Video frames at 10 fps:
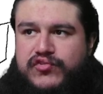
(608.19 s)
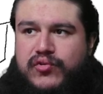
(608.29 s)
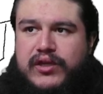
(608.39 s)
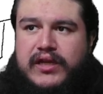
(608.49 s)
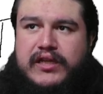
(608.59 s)
You
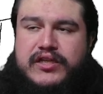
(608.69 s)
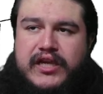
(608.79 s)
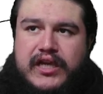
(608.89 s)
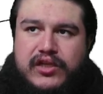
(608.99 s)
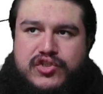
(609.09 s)
can
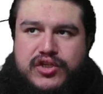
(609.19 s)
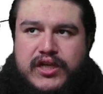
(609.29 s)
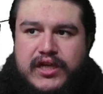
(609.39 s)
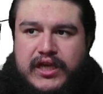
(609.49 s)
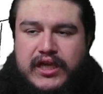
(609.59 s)
engage
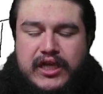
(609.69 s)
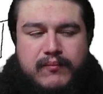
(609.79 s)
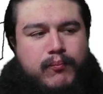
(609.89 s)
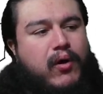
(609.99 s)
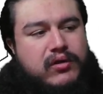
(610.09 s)
in
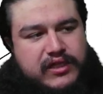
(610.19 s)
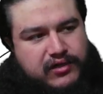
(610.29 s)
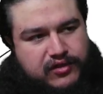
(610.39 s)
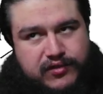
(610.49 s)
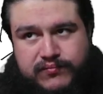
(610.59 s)

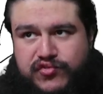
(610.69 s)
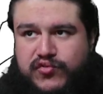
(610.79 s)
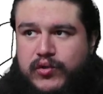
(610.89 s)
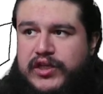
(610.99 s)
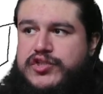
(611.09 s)
polyrhythms,
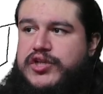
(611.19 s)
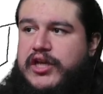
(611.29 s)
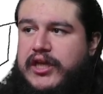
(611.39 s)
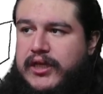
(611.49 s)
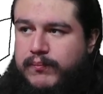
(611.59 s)
which
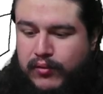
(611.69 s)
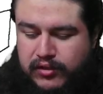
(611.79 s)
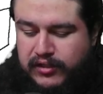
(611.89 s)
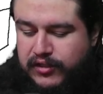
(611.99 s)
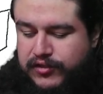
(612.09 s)
a
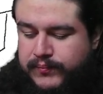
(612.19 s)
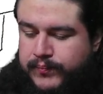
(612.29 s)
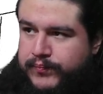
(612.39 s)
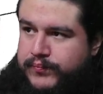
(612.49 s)
polyrhythm